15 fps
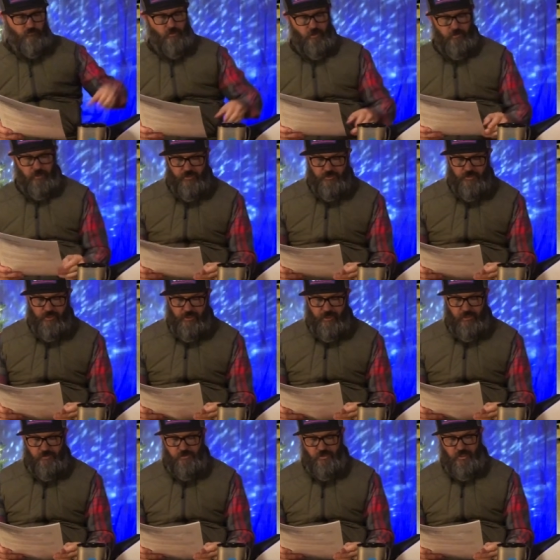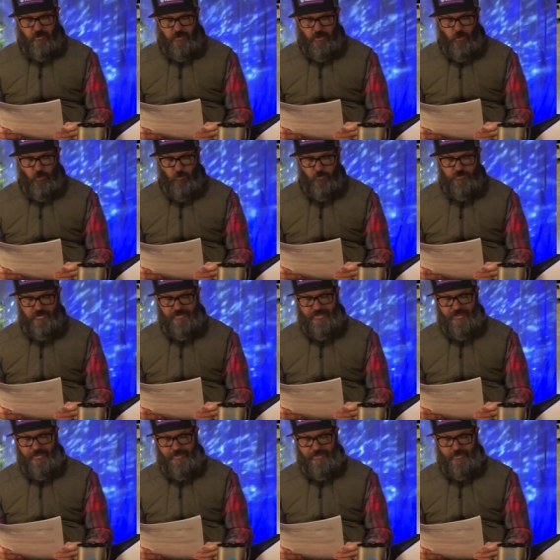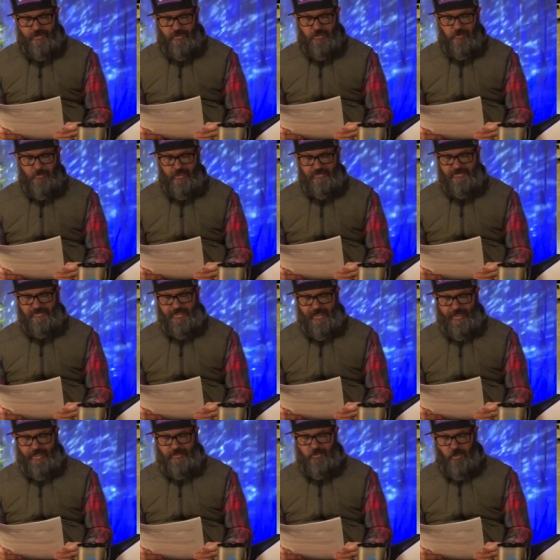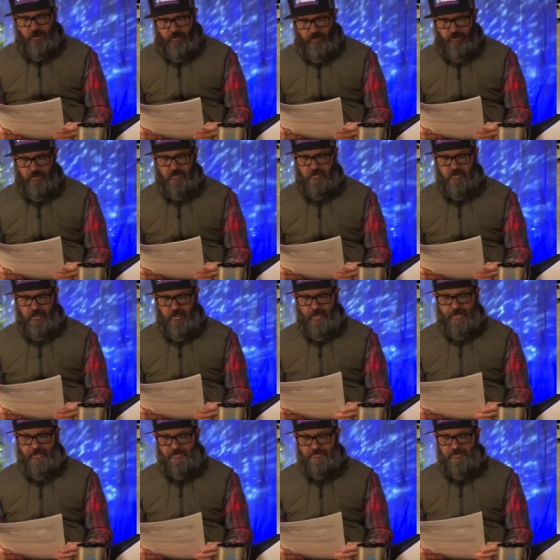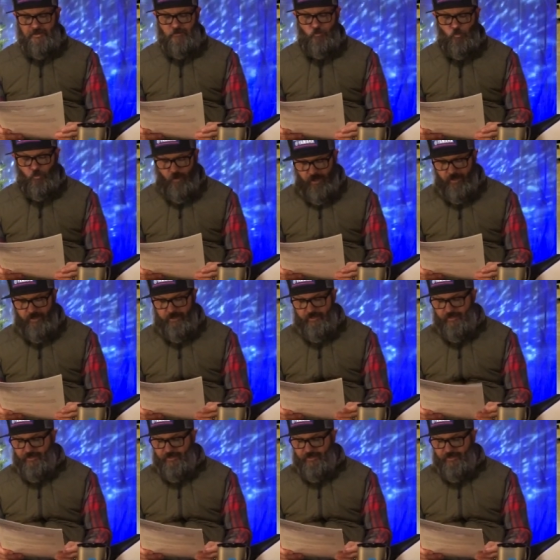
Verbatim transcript: Okay, check out Jake Gold's T-Dub Sidecar. I asked him why,